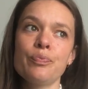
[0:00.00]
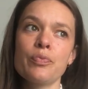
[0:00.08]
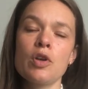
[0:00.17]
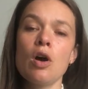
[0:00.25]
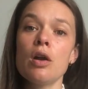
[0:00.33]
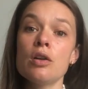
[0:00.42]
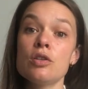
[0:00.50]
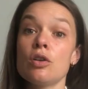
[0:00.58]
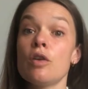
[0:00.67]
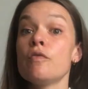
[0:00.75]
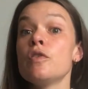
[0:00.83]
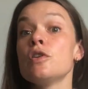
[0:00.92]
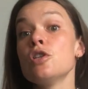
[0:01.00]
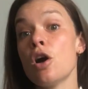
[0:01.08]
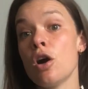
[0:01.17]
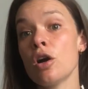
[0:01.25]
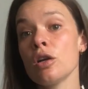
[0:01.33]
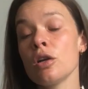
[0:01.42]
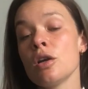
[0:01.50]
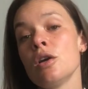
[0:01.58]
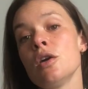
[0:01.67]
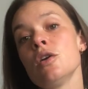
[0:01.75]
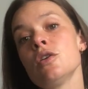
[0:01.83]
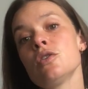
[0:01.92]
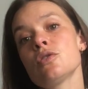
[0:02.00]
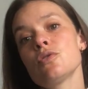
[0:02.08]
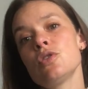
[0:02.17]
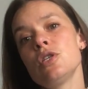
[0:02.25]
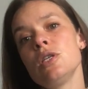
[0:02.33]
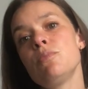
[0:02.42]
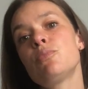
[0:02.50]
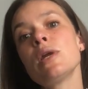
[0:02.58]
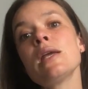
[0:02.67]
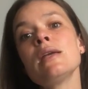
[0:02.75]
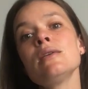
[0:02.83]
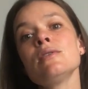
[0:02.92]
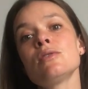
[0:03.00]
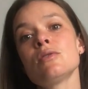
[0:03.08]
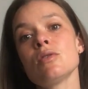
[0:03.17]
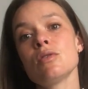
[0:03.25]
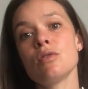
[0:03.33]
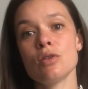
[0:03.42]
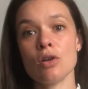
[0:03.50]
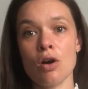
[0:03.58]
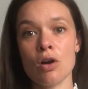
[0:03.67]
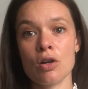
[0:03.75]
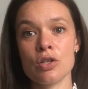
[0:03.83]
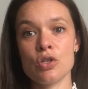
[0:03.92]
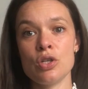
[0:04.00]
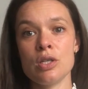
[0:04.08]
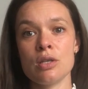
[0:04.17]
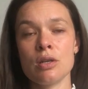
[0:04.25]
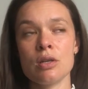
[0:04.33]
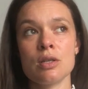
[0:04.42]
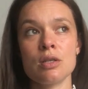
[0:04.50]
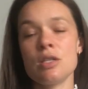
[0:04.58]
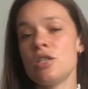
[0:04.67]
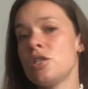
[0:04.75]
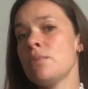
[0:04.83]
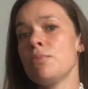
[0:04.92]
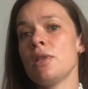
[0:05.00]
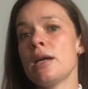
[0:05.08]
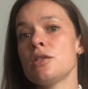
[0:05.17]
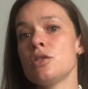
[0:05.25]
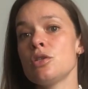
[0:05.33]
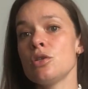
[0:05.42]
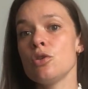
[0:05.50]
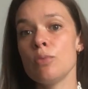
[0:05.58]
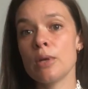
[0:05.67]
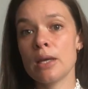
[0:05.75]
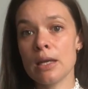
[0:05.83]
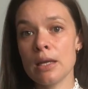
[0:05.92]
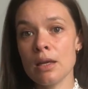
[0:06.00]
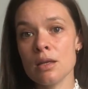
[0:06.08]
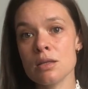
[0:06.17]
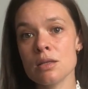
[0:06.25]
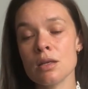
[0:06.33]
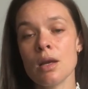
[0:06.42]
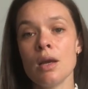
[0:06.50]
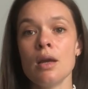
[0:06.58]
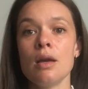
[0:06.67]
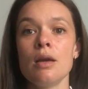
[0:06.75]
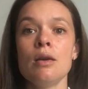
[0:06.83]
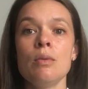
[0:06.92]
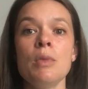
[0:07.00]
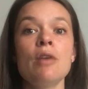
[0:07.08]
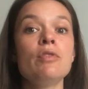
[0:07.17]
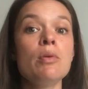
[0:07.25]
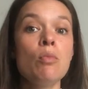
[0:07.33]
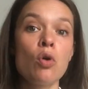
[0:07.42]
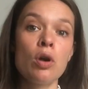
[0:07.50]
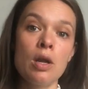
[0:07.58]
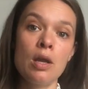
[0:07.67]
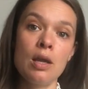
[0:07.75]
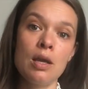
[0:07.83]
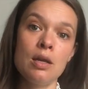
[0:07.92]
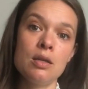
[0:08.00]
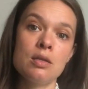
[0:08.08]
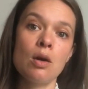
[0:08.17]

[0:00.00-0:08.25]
goddess of the dawn. So she brings the dawn. She symbolizes new beginnings. Every morning it is